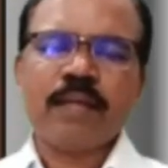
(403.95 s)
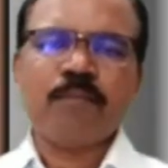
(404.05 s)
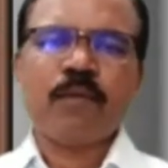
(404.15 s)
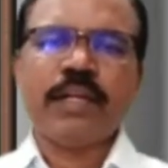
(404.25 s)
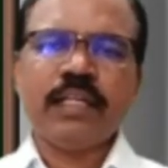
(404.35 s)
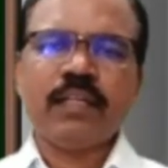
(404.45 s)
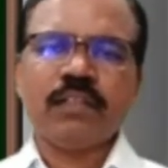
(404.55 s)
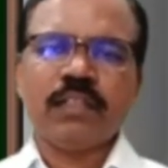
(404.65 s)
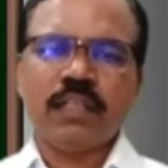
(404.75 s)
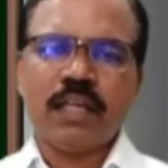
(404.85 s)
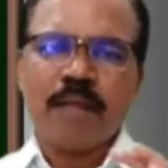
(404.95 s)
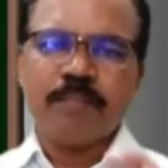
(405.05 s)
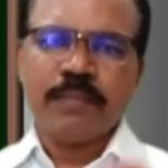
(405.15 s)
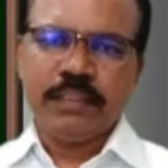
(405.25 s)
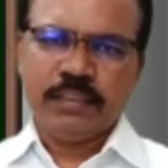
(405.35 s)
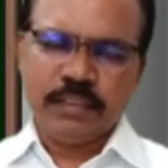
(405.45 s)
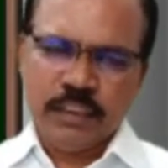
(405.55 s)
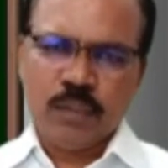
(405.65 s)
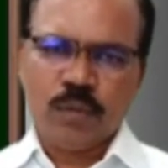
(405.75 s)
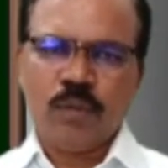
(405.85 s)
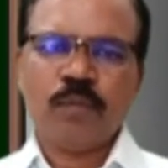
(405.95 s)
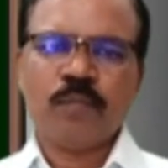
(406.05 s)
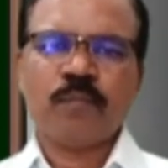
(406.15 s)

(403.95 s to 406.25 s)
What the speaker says: a point on the graph is 0,